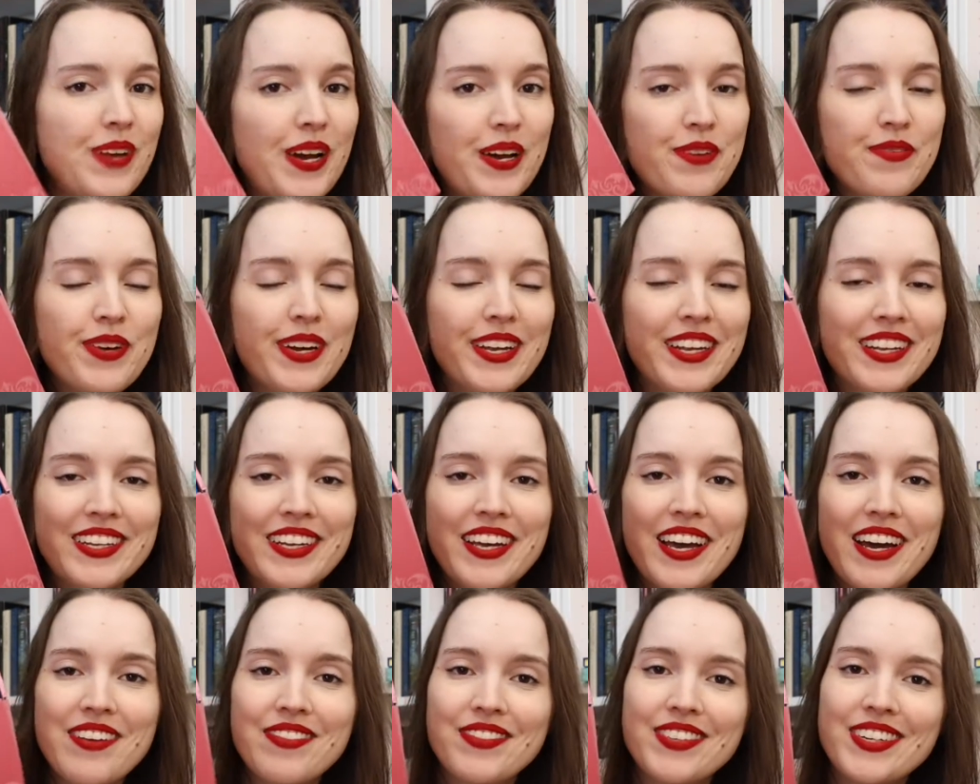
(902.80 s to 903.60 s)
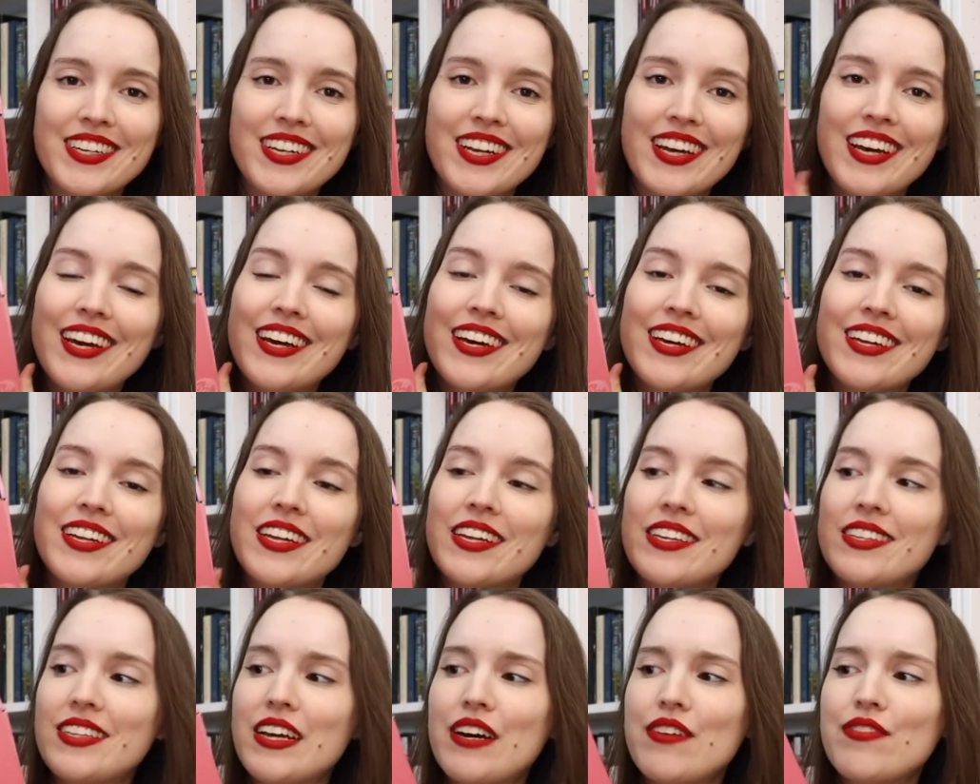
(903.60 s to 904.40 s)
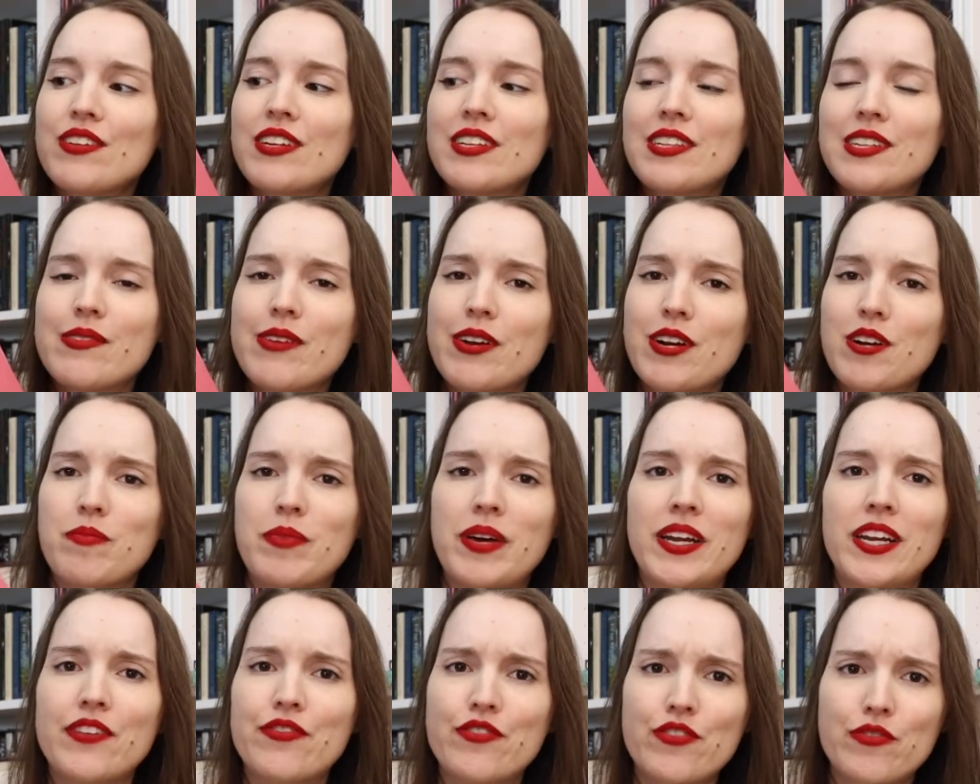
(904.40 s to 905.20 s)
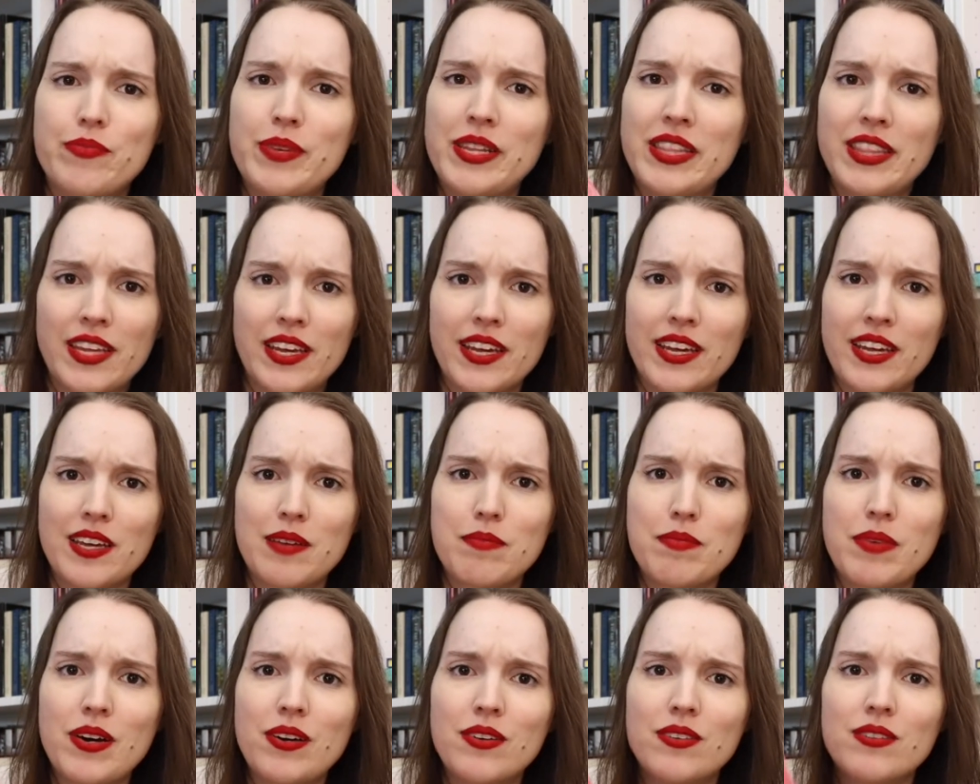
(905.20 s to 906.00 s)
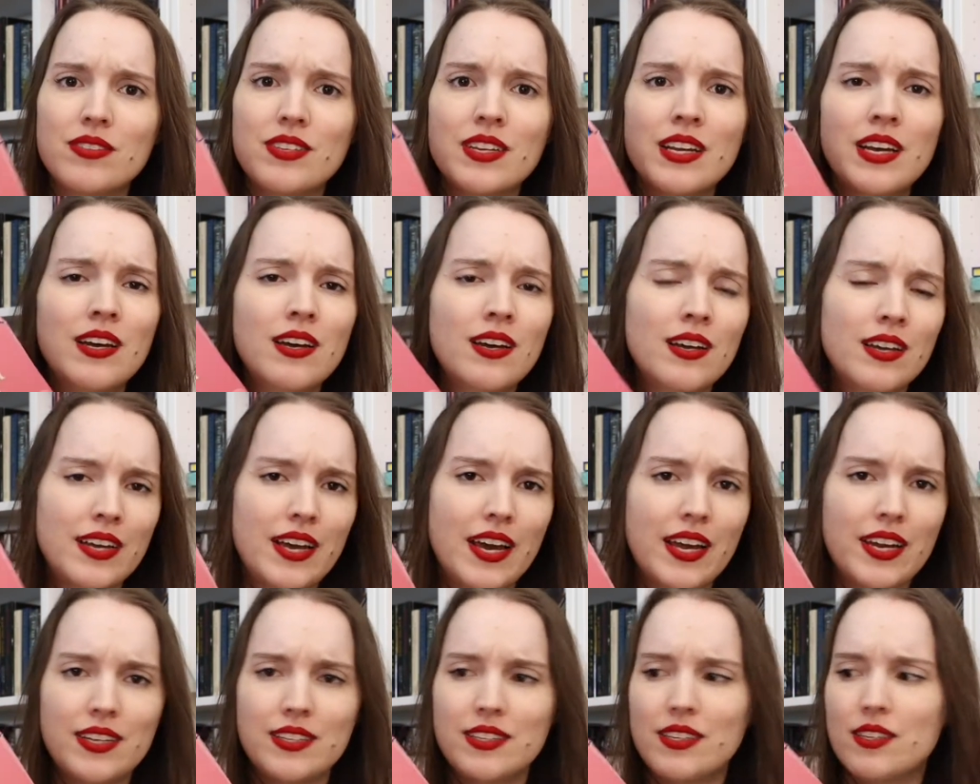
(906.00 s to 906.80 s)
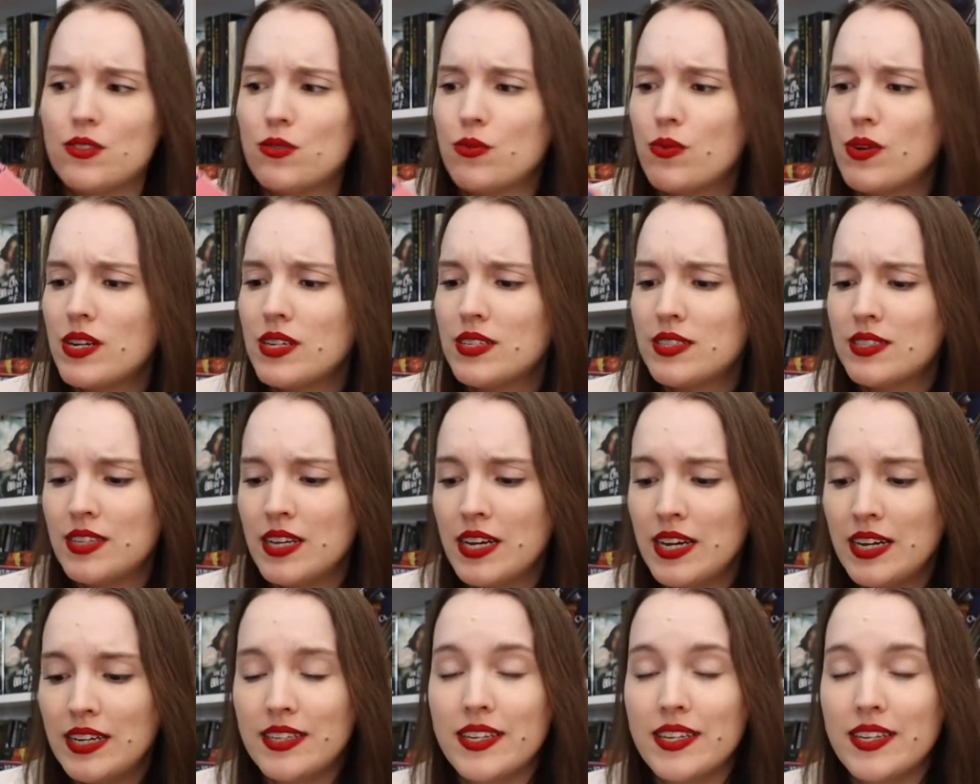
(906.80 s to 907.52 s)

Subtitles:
I finally have it, and I definitely recommend if you've been thinking about getting this ones.